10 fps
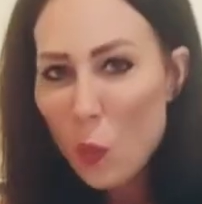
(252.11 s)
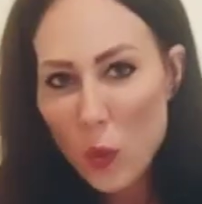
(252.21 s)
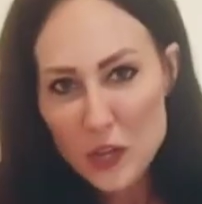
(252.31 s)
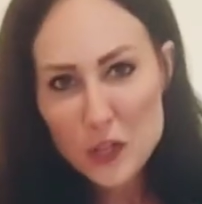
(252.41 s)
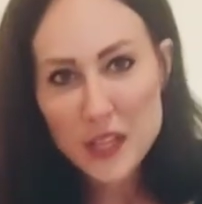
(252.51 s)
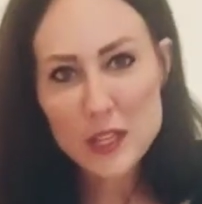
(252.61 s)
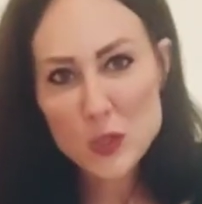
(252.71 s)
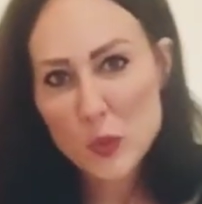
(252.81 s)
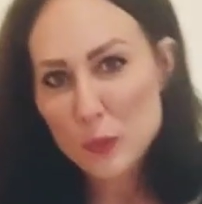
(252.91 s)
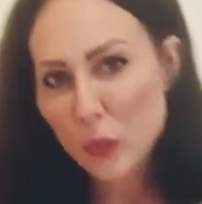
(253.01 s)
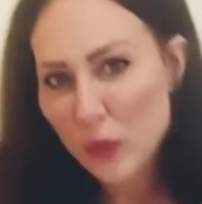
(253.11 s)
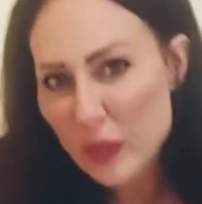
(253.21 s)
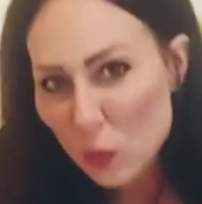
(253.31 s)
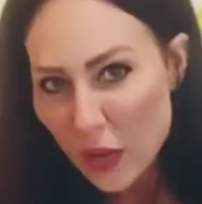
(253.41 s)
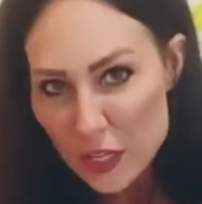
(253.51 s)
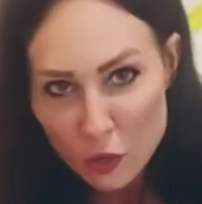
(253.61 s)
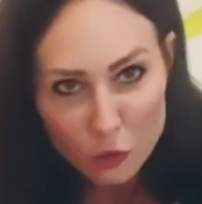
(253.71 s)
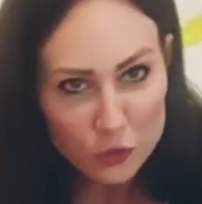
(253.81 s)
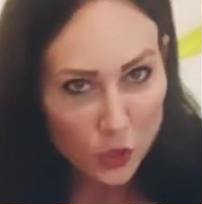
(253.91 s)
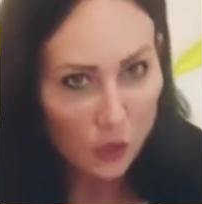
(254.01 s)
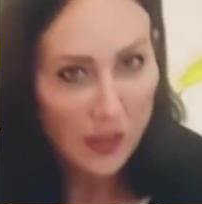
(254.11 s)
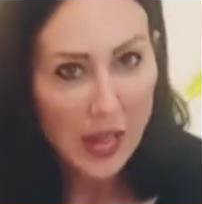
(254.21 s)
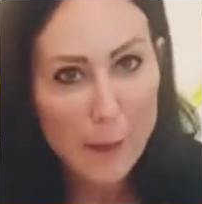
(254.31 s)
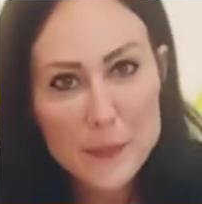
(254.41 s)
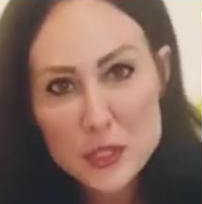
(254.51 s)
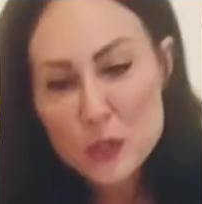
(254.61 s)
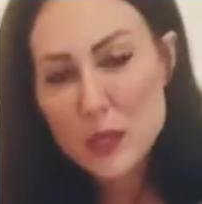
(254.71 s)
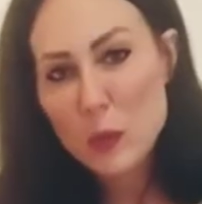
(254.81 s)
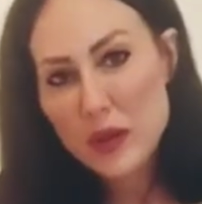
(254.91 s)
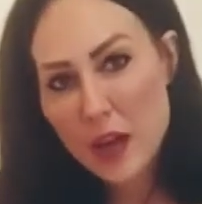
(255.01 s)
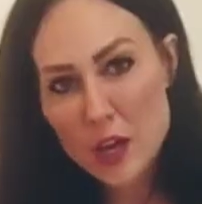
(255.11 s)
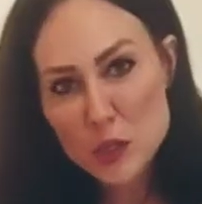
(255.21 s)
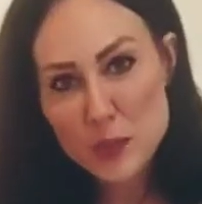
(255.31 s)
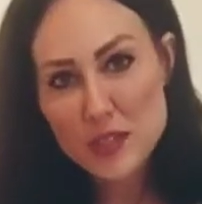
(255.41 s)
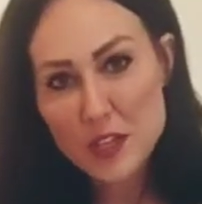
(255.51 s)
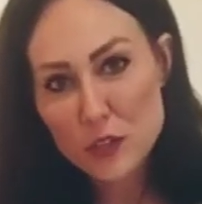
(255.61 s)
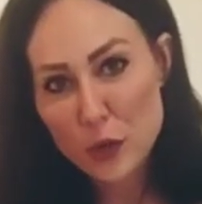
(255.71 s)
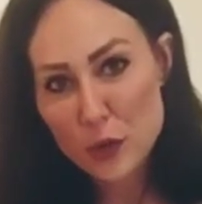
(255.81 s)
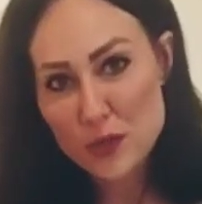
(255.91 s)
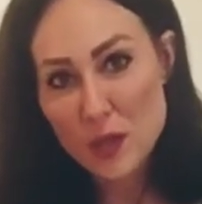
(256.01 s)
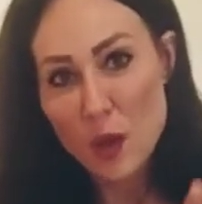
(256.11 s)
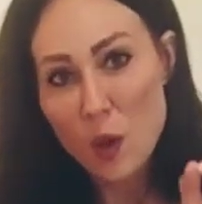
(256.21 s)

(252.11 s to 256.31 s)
When you get to a point where your dog absolutely 100% knows